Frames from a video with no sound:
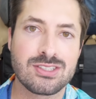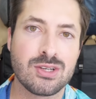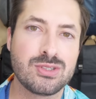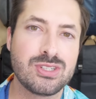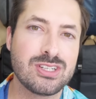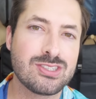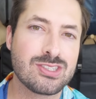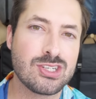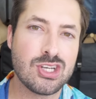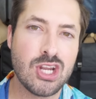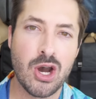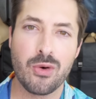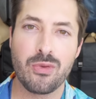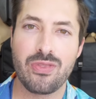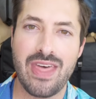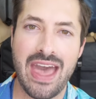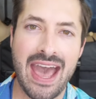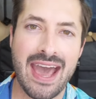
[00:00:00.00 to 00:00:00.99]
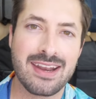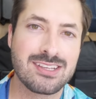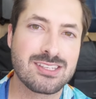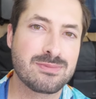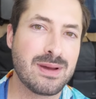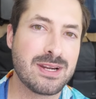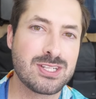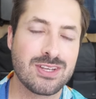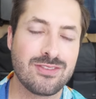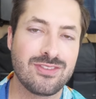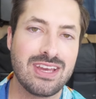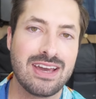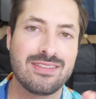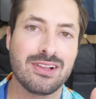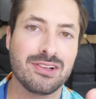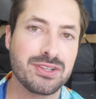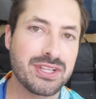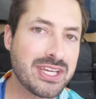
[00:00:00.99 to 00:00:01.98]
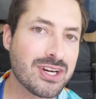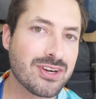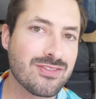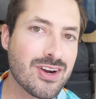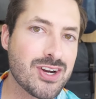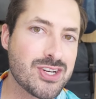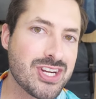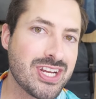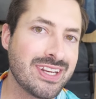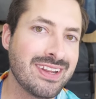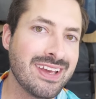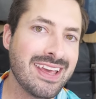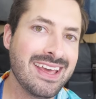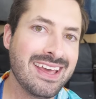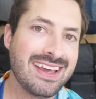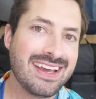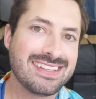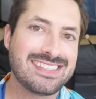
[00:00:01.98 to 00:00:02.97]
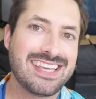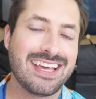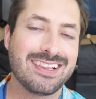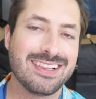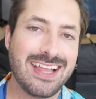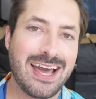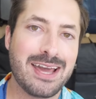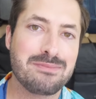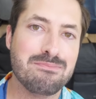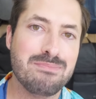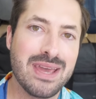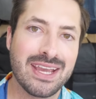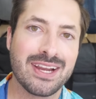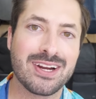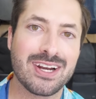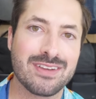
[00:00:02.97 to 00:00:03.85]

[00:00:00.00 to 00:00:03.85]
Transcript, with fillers: So just note that, especially if you have the liter version, it's a lot bigger.